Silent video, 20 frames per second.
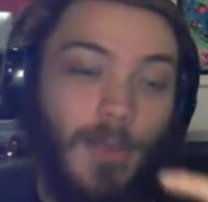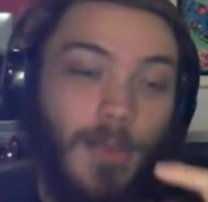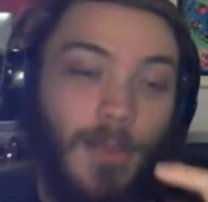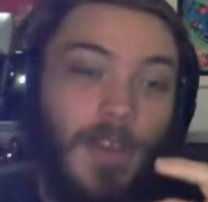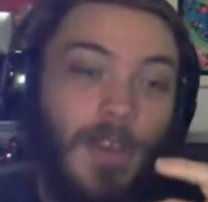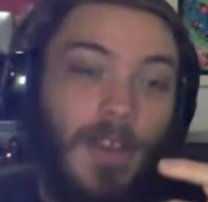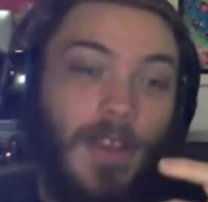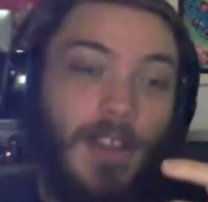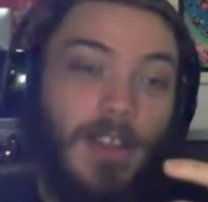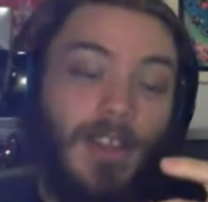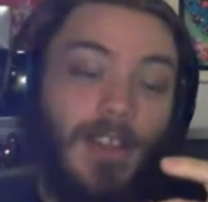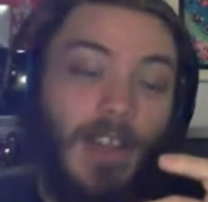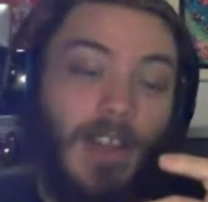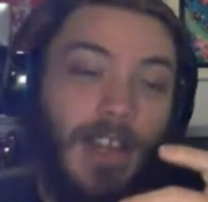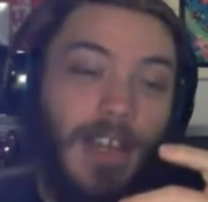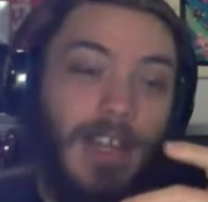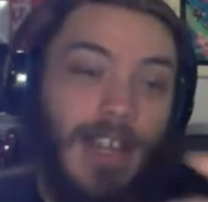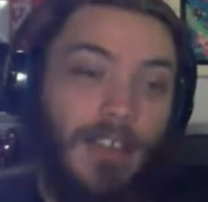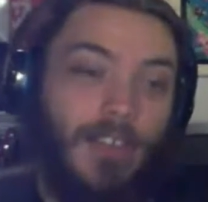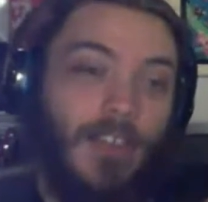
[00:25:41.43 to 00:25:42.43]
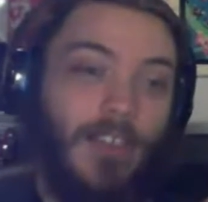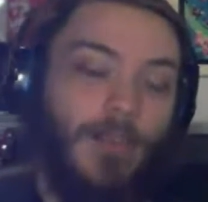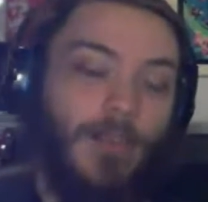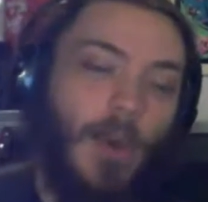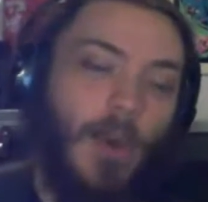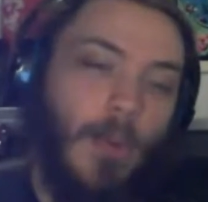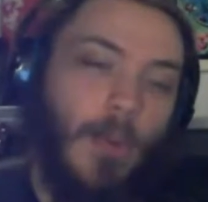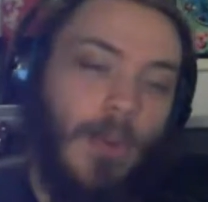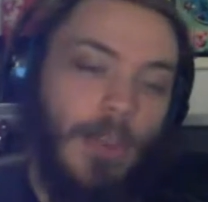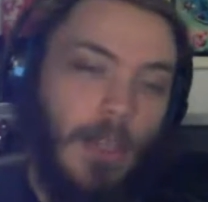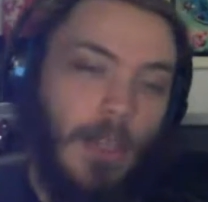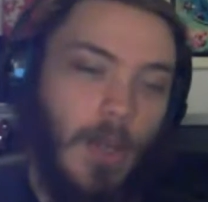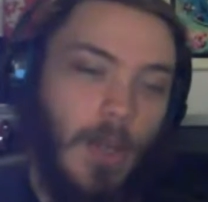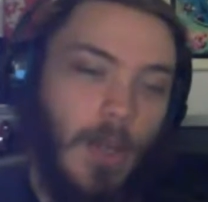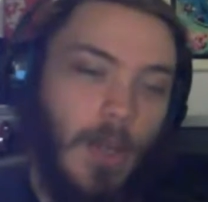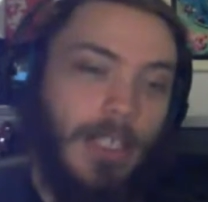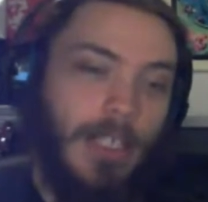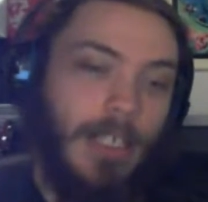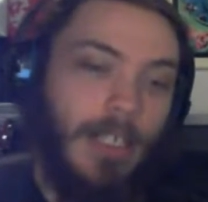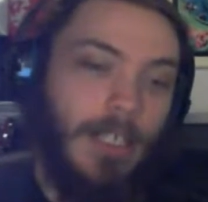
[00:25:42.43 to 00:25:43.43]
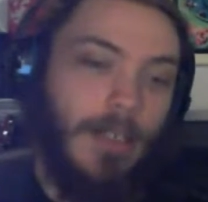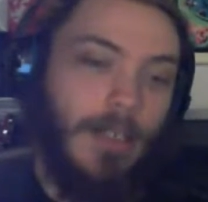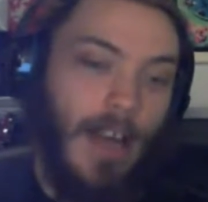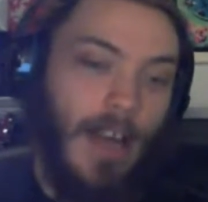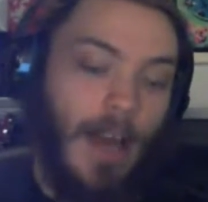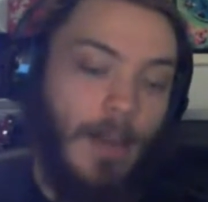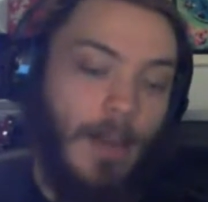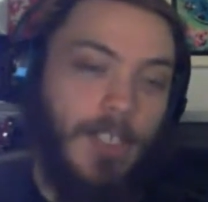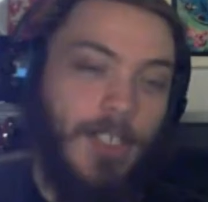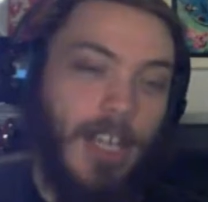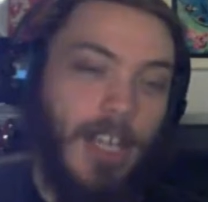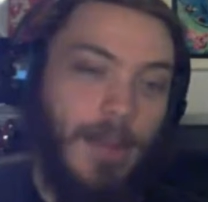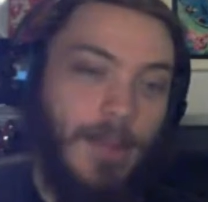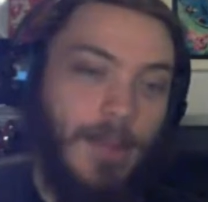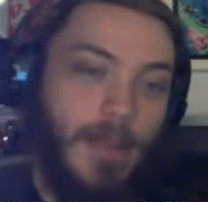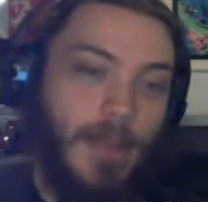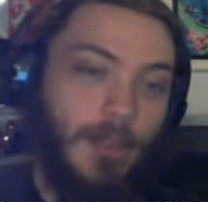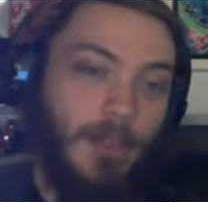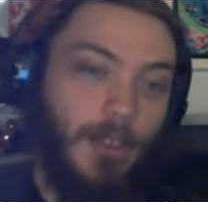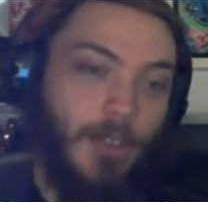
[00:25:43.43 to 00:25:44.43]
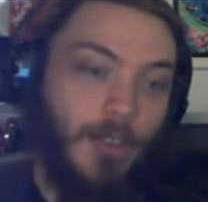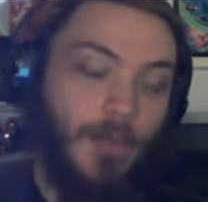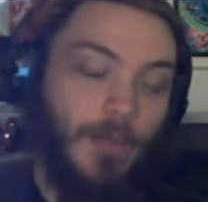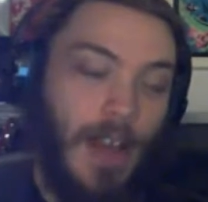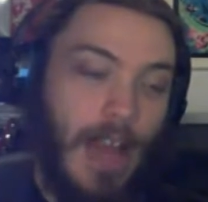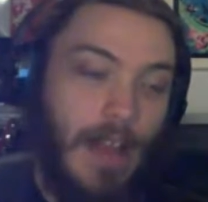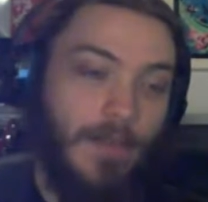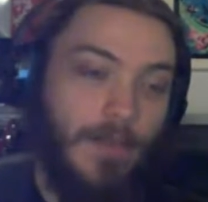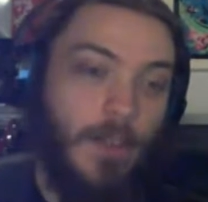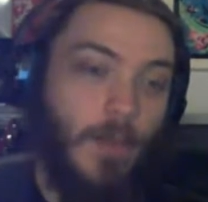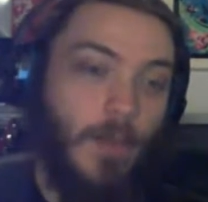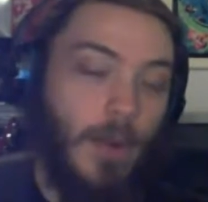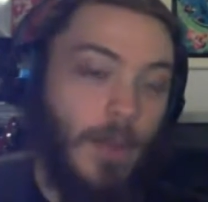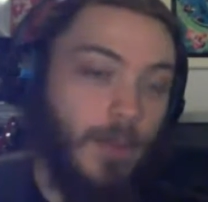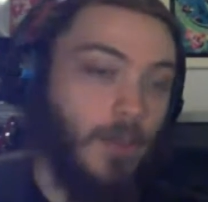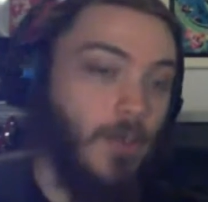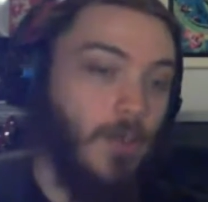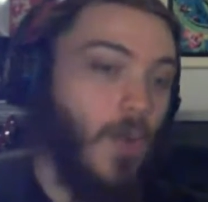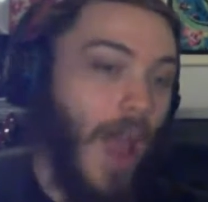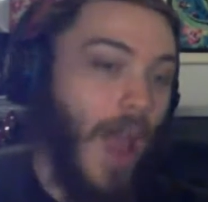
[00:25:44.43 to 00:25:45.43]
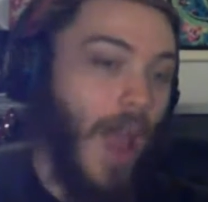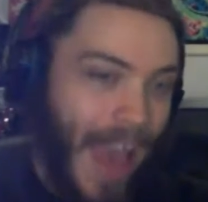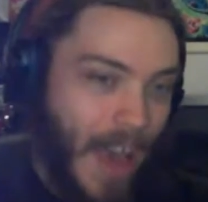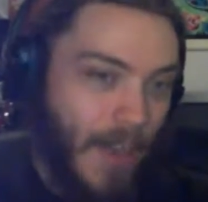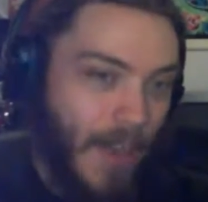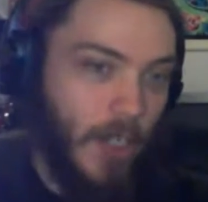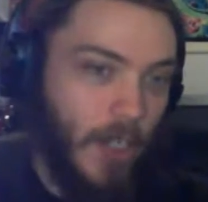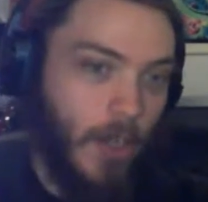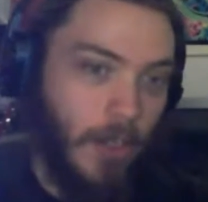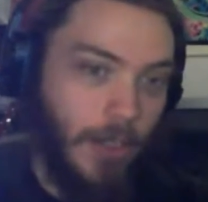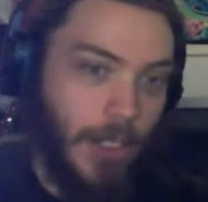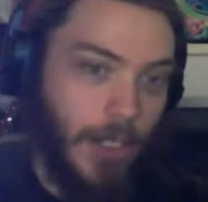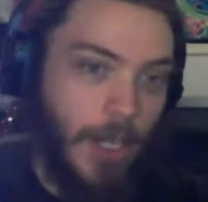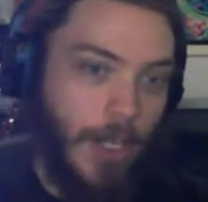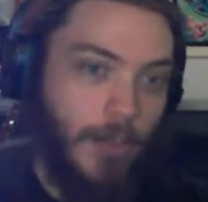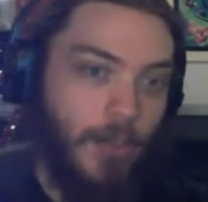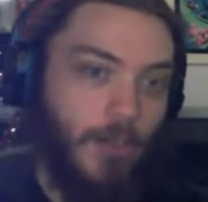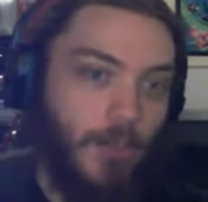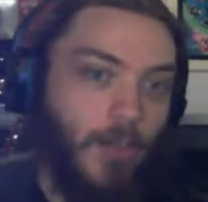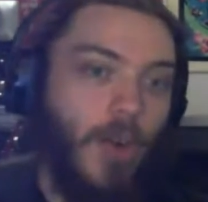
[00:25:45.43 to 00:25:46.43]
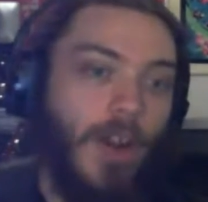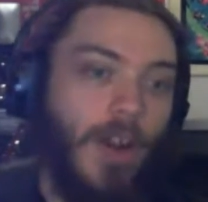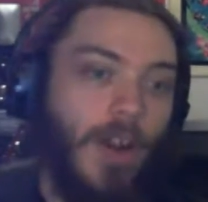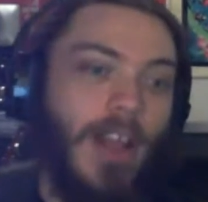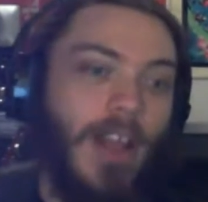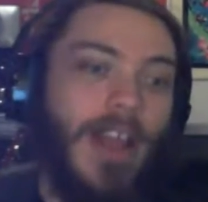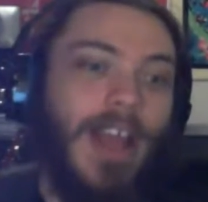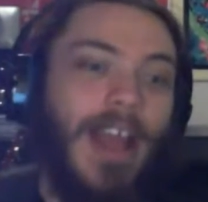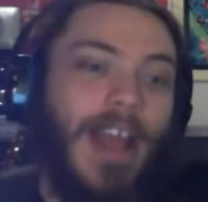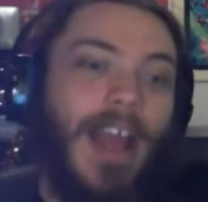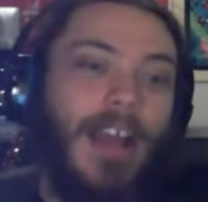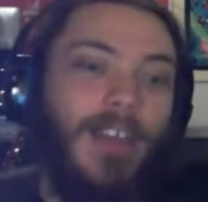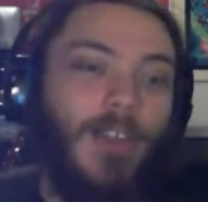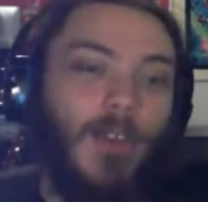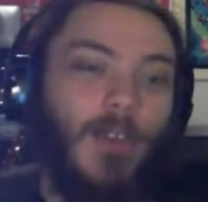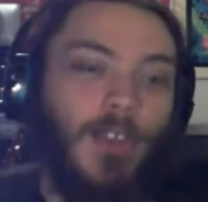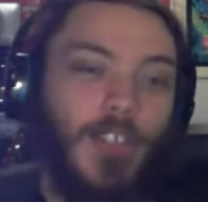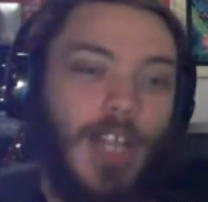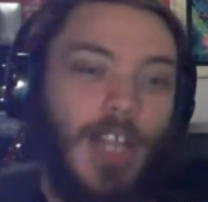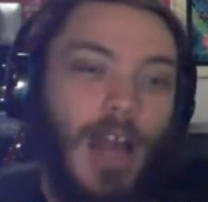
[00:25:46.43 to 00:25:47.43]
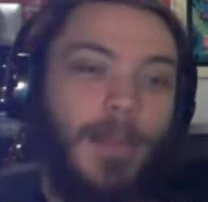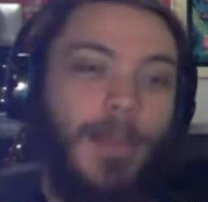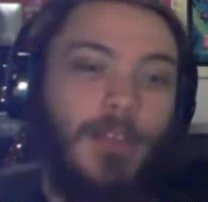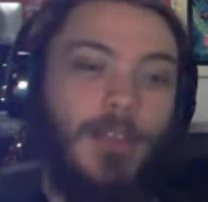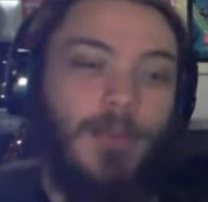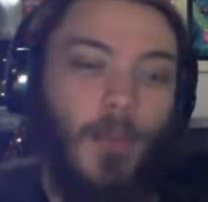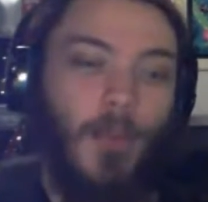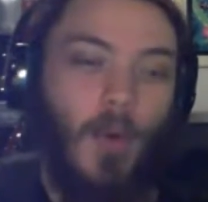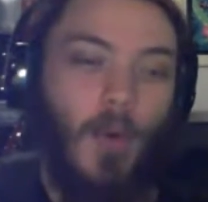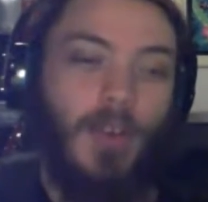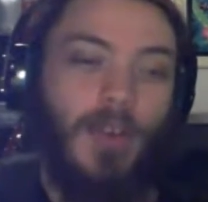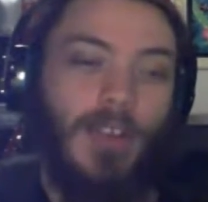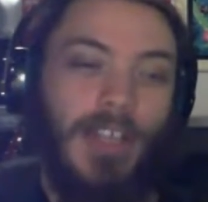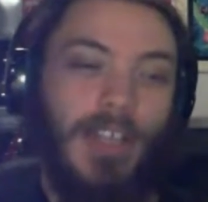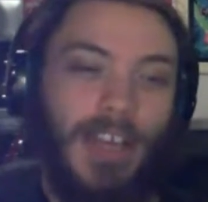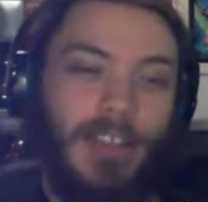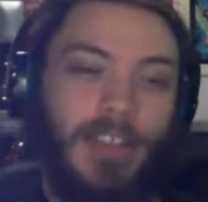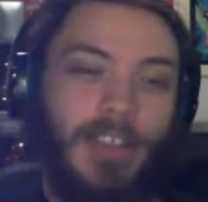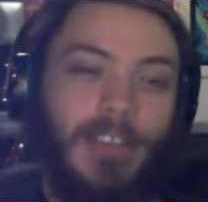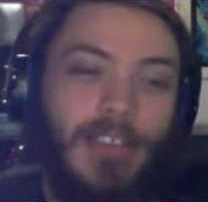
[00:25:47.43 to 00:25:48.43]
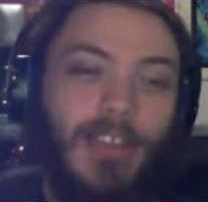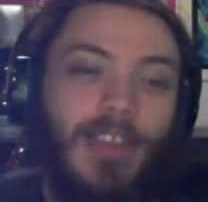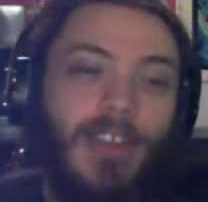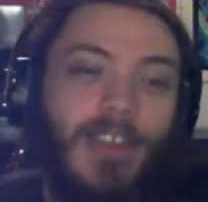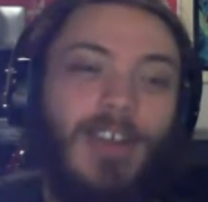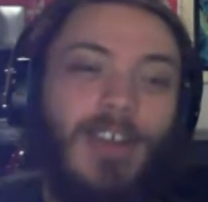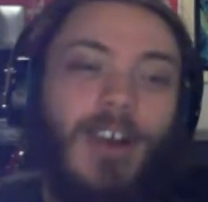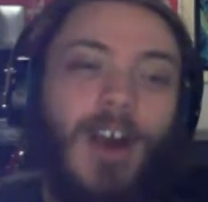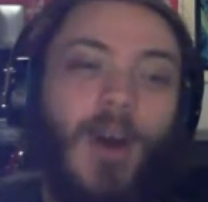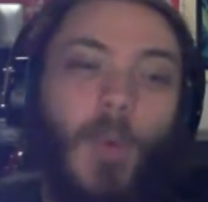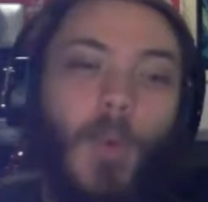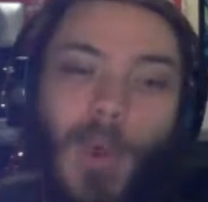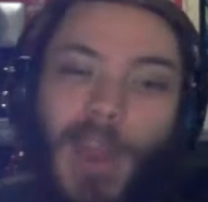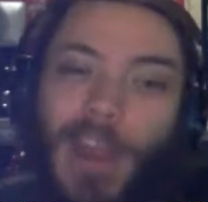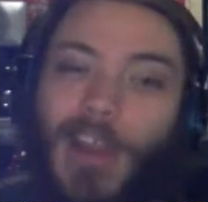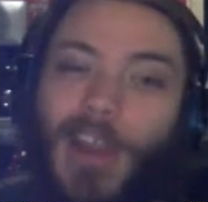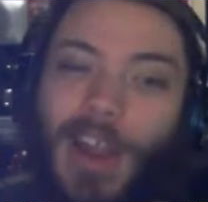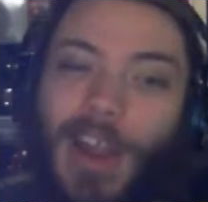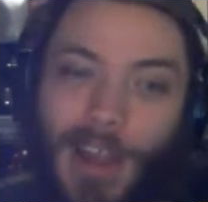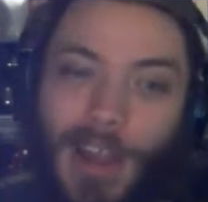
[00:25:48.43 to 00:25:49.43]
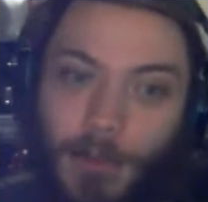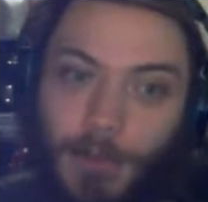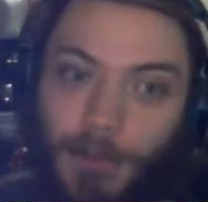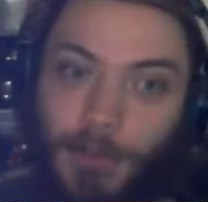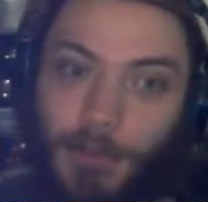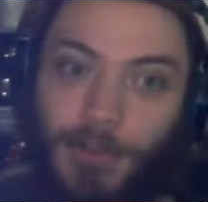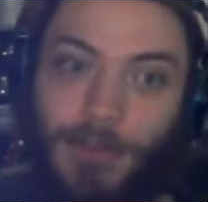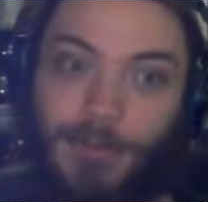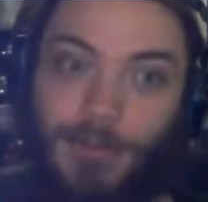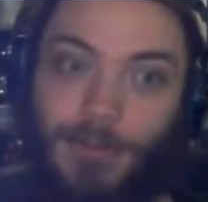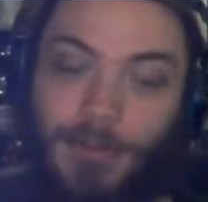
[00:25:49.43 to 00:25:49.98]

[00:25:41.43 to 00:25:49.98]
it's going to get to the point where the only hobby shops able to survive are the ones who have an online store, and their shop is more or less a warehouse